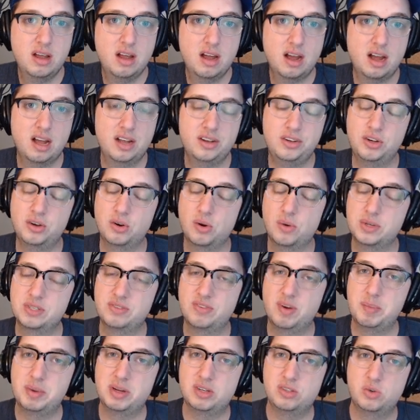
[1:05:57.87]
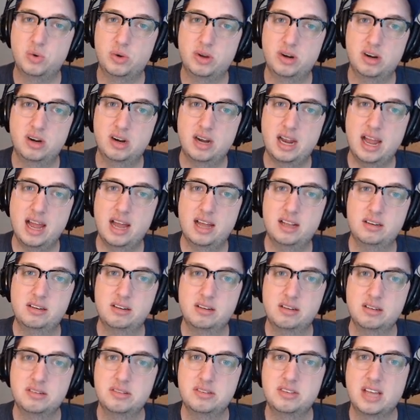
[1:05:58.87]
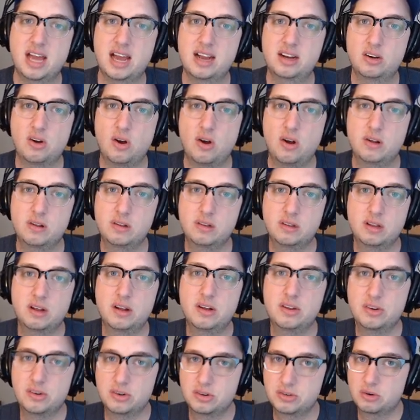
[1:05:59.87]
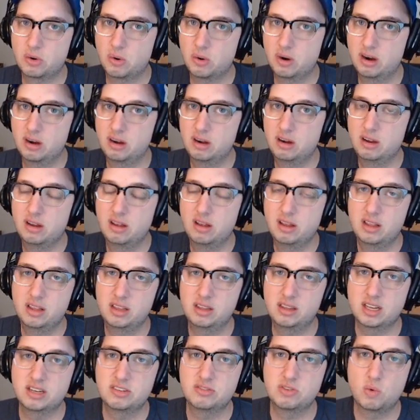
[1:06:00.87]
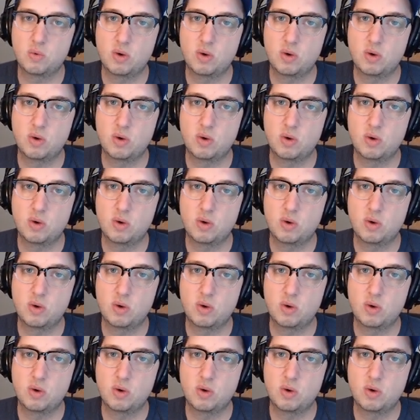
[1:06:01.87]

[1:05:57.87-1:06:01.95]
And you can always find me on Twitter at ZachHall_. Thanks for